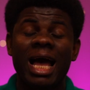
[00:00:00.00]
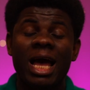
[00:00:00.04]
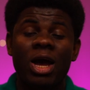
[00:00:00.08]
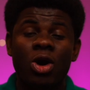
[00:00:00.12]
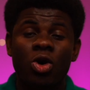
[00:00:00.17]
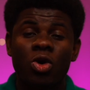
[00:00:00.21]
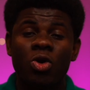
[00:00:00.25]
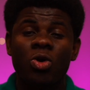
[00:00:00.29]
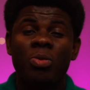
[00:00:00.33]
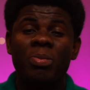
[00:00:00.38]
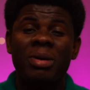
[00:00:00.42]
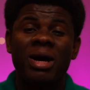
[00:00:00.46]
I
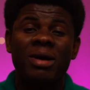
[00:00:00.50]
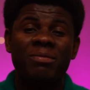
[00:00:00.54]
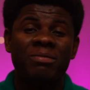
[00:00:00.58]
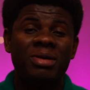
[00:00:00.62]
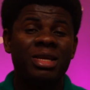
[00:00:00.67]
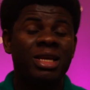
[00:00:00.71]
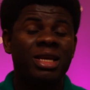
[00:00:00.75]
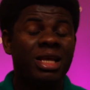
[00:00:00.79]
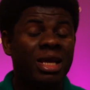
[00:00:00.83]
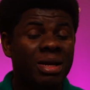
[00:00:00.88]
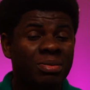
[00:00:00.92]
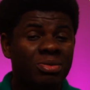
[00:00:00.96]
hope I've
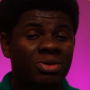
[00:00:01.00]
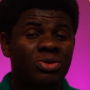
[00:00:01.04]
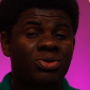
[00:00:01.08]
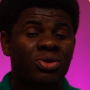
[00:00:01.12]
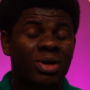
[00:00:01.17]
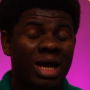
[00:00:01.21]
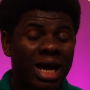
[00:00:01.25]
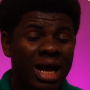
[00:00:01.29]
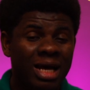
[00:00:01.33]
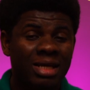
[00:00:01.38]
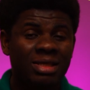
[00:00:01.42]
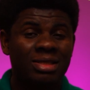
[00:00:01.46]
been able to
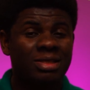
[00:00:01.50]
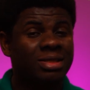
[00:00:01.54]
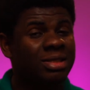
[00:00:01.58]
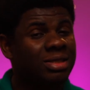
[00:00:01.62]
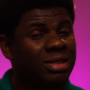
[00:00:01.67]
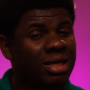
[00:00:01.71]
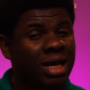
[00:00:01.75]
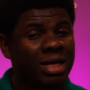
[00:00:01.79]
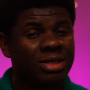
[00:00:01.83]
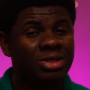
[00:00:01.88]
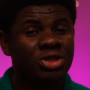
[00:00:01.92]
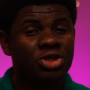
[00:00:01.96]

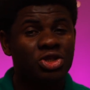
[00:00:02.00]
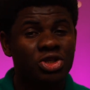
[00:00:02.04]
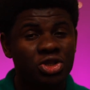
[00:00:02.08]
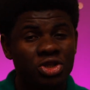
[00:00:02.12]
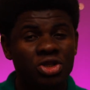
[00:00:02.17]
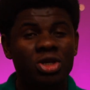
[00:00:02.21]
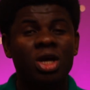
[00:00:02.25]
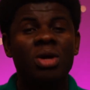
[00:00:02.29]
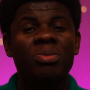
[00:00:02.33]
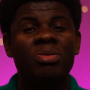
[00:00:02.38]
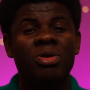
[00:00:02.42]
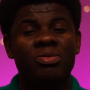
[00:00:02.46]
answer some